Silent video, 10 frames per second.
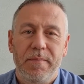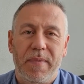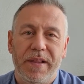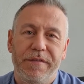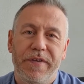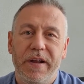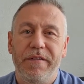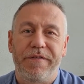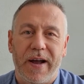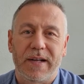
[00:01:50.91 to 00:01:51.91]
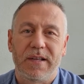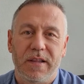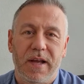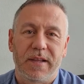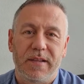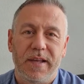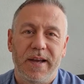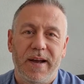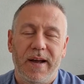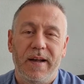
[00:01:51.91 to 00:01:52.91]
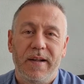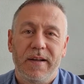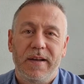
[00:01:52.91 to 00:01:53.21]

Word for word: by the very fact that, that they are